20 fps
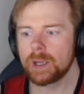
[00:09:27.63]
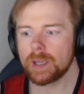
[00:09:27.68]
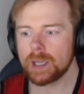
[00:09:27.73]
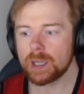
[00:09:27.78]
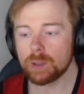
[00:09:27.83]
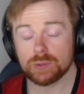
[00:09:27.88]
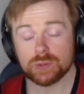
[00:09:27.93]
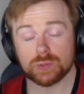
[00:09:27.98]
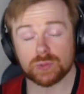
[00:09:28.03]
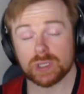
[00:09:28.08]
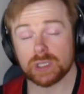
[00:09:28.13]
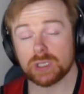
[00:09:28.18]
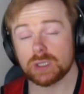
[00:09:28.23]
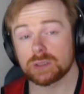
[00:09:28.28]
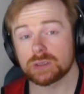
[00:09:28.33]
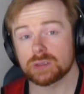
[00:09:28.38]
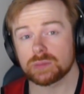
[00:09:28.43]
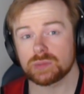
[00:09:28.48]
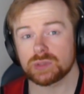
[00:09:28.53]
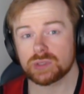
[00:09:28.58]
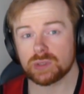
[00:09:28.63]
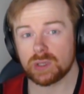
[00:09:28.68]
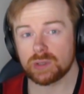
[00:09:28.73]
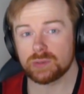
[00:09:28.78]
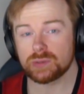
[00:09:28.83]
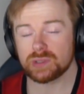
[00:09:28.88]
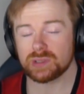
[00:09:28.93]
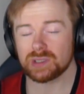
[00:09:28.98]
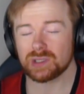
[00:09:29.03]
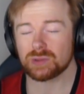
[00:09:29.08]
it was really good. So I
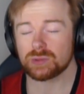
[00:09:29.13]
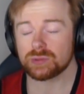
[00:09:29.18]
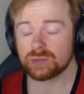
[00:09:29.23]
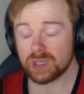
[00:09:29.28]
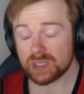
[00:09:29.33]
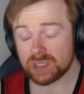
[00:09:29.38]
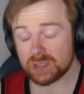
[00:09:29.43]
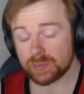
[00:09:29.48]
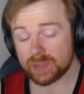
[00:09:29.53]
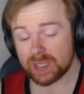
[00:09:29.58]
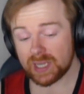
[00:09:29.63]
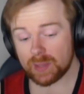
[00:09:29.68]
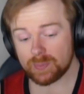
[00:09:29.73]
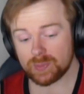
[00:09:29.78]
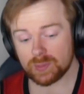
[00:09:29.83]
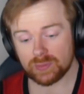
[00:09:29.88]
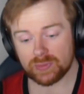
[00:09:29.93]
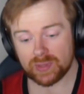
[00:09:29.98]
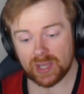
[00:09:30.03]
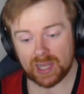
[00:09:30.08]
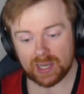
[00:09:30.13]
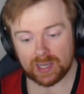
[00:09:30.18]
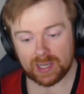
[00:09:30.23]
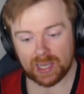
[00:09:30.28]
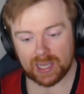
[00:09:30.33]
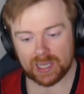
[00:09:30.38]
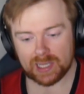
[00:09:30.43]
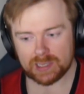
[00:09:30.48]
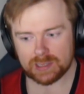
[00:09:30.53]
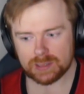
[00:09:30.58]
was incredibly happy with that.
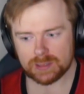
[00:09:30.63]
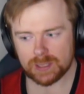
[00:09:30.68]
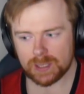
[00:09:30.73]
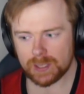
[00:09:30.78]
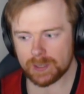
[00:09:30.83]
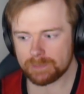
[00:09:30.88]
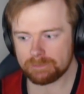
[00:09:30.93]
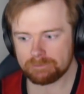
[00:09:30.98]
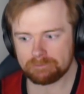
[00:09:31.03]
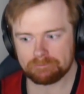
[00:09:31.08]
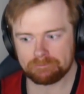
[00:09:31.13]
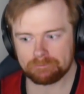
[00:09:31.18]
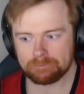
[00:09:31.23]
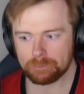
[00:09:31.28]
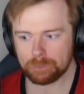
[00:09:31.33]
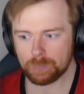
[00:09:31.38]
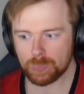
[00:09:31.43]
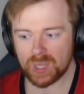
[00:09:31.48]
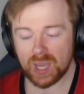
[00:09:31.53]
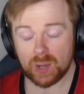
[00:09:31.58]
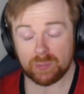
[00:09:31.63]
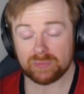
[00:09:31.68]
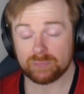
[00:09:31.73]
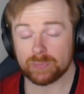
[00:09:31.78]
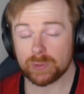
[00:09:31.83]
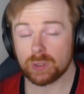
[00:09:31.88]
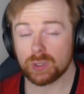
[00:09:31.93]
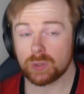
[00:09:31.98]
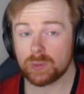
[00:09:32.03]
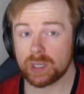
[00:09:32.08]
And yeah, we've
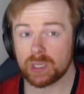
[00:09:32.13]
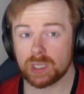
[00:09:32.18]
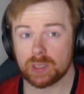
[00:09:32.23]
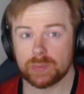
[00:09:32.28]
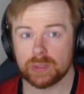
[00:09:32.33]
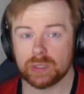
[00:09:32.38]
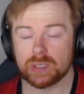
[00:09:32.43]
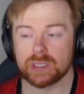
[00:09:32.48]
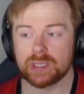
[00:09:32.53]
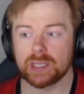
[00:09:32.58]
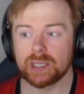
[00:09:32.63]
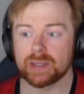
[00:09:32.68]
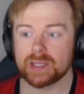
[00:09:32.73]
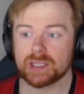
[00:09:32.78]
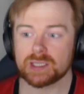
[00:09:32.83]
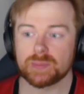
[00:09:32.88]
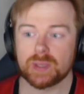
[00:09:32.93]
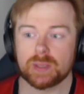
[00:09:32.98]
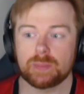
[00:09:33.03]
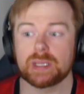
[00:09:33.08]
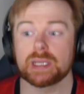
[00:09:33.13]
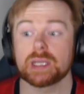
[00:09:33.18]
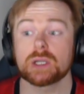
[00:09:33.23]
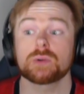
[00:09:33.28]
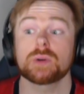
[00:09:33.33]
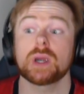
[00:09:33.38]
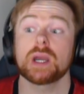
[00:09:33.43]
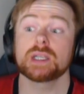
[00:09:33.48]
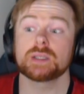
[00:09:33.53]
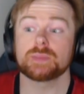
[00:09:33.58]
built a great community, and that's made me
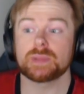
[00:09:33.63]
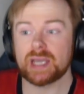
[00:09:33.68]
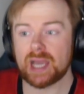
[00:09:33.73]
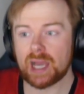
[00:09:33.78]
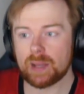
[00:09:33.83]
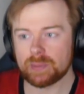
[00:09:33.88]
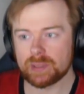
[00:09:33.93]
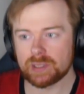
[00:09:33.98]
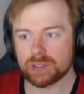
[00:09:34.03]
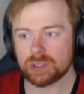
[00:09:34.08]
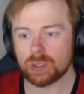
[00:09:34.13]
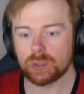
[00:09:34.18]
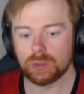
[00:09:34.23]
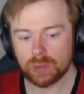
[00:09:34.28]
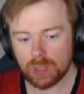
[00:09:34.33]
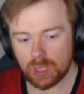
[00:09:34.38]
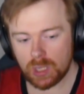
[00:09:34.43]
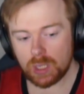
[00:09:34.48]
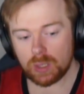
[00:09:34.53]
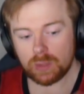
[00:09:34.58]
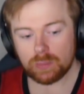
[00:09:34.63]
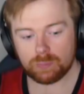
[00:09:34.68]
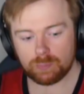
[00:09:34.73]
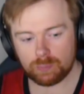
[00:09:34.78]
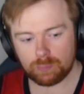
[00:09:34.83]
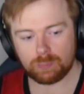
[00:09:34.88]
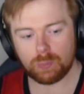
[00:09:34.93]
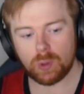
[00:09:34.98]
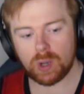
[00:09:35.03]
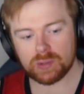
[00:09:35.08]
incredibly happy. So
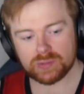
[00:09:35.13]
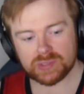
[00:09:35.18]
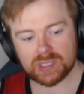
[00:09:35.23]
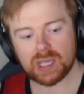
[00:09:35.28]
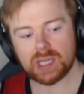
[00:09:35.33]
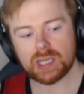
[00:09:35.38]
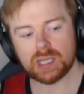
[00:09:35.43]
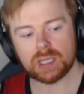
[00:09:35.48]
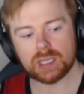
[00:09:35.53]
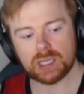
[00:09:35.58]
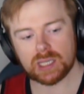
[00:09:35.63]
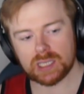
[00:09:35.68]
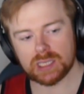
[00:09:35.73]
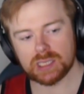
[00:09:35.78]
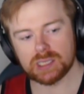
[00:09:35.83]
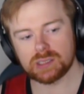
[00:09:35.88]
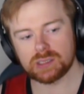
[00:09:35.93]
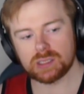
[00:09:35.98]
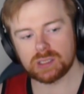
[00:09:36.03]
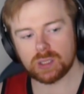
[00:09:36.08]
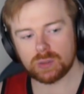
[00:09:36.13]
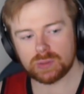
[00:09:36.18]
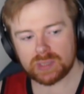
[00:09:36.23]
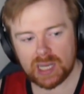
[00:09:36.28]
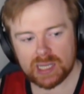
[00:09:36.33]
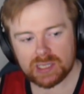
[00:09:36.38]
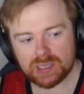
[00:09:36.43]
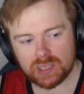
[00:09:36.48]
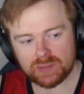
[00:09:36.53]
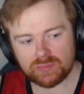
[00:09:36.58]
what I was saying is, you know,
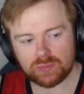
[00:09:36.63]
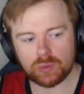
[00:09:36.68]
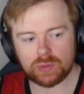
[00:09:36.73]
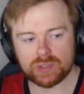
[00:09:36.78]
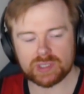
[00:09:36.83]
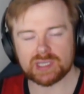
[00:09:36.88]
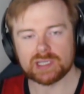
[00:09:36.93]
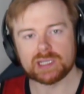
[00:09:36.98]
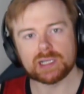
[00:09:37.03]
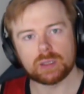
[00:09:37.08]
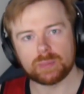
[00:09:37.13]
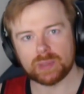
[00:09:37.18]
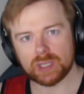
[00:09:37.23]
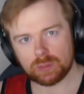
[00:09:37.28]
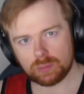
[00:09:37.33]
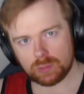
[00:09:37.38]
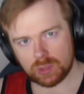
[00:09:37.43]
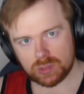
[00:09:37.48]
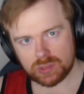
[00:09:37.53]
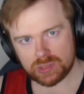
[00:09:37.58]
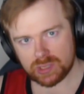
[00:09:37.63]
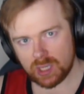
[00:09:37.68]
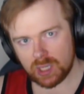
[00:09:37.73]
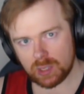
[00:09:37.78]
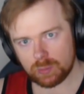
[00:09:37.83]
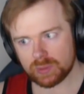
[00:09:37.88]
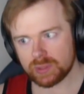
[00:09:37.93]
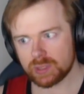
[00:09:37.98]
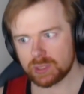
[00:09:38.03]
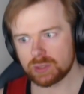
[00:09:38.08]
yes, I've got this a little bit
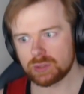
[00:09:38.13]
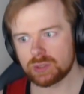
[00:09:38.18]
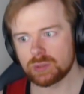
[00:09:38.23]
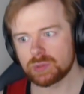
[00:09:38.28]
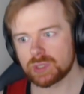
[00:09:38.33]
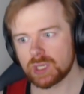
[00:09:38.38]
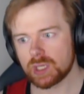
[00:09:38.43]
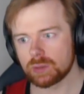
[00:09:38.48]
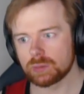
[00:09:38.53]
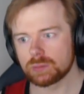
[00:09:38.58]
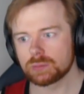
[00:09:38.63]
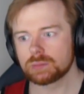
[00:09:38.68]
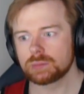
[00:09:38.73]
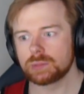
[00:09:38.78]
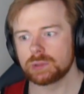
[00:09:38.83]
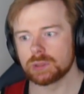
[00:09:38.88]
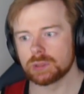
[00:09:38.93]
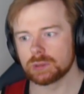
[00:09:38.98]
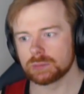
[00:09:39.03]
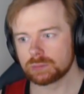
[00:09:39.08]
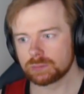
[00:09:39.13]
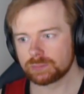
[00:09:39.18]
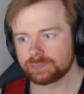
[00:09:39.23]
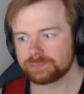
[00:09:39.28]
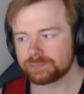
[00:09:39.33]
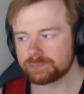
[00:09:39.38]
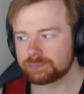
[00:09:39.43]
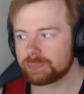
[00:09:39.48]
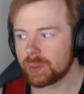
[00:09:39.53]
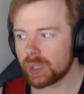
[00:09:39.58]
concerned with the YouTube channel, you know,
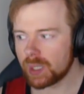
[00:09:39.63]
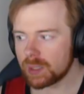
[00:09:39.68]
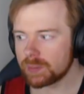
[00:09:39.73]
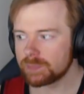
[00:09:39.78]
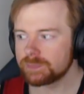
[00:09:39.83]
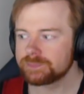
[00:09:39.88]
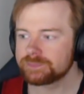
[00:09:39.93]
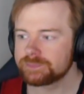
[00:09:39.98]
but